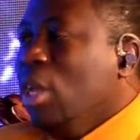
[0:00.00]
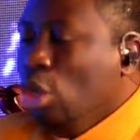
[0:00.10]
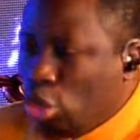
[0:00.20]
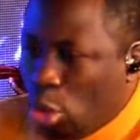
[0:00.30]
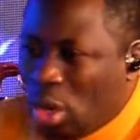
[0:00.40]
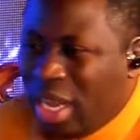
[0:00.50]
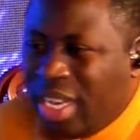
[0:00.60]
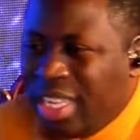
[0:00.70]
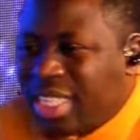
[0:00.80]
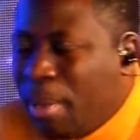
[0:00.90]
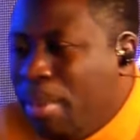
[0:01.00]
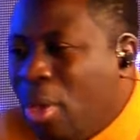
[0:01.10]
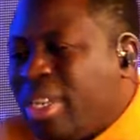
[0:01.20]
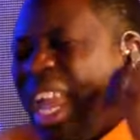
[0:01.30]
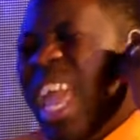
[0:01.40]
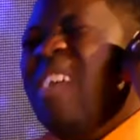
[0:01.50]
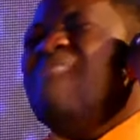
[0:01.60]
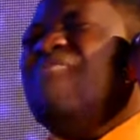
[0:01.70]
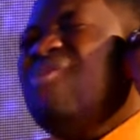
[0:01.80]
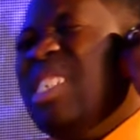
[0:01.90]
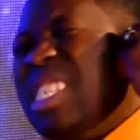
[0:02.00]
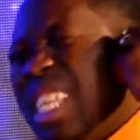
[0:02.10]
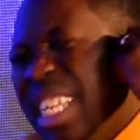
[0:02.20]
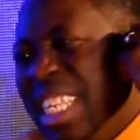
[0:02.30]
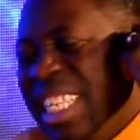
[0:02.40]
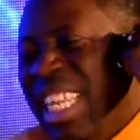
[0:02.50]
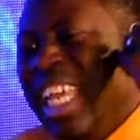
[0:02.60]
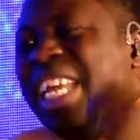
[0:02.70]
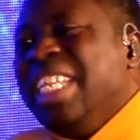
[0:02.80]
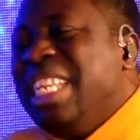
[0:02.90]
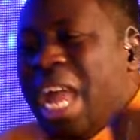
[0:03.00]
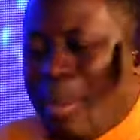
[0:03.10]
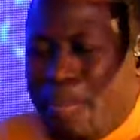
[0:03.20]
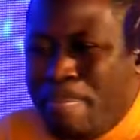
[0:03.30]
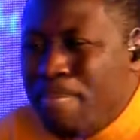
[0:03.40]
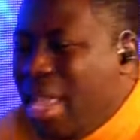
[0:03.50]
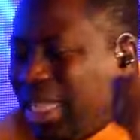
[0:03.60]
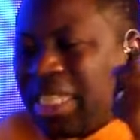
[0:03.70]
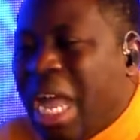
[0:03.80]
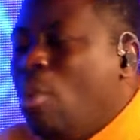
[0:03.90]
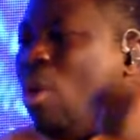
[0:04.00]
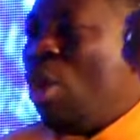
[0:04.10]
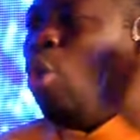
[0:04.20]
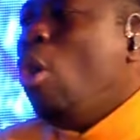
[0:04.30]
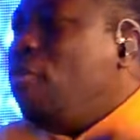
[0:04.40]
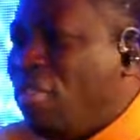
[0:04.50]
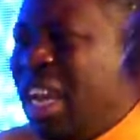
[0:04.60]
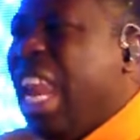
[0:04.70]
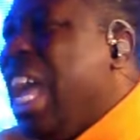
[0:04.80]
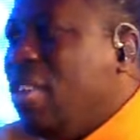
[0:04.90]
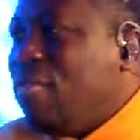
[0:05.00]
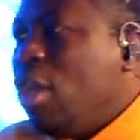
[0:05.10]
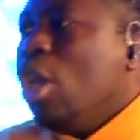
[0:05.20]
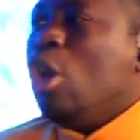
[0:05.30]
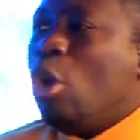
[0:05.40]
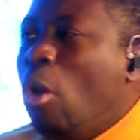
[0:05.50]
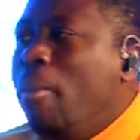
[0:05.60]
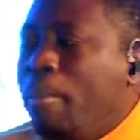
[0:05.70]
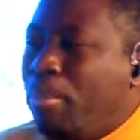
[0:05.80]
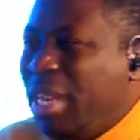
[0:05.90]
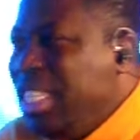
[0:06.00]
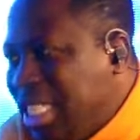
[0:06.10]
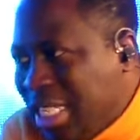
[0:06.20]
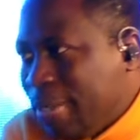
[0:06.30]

So it is about everything that makes our love life complete.